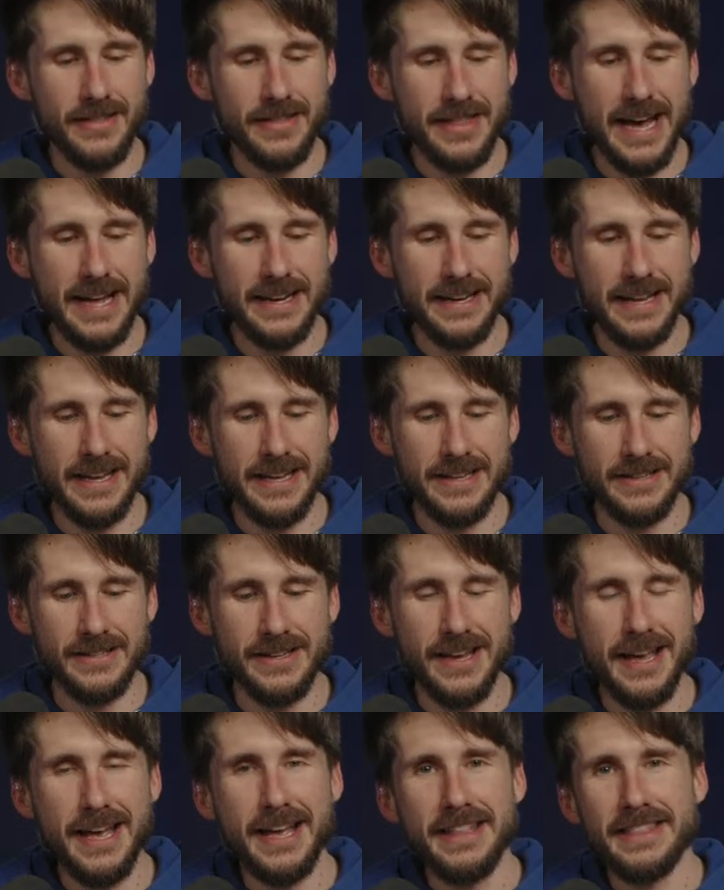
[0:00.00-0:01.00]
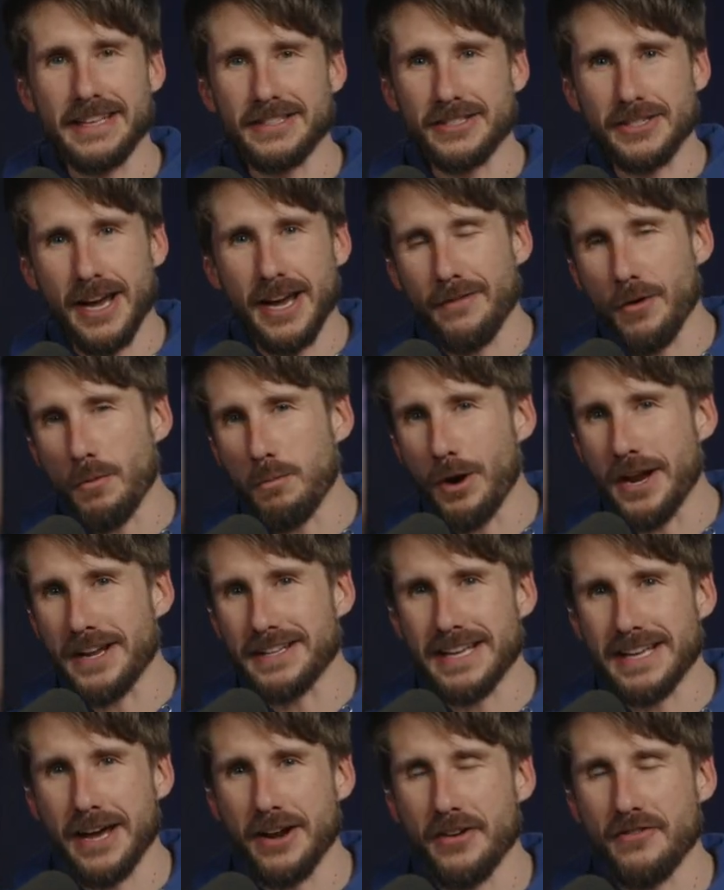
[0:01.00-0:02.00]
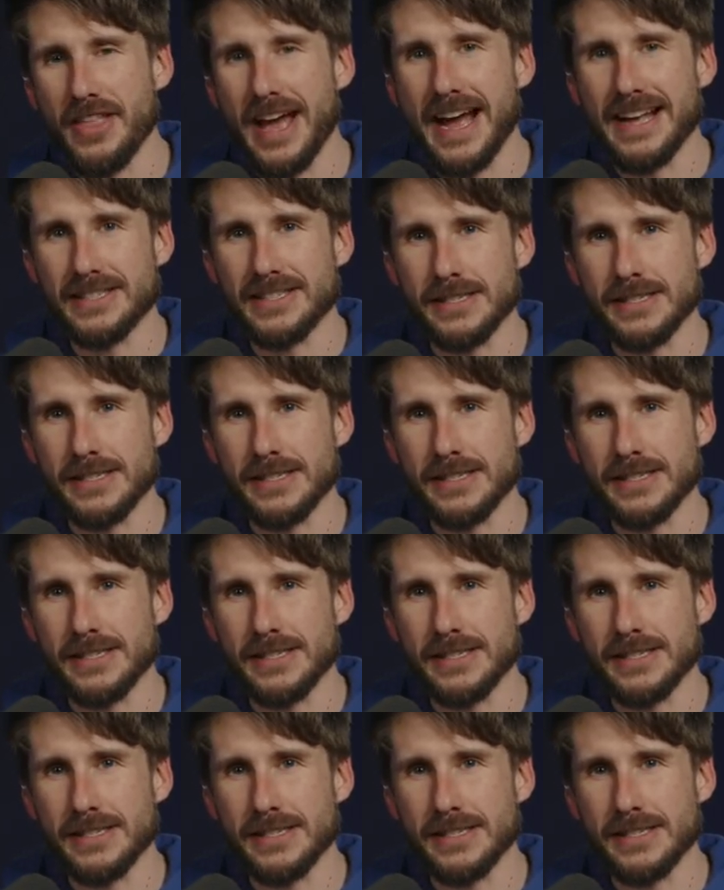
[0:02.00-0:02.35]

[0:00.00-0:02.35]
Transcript: that is that's kind of a breakdown of that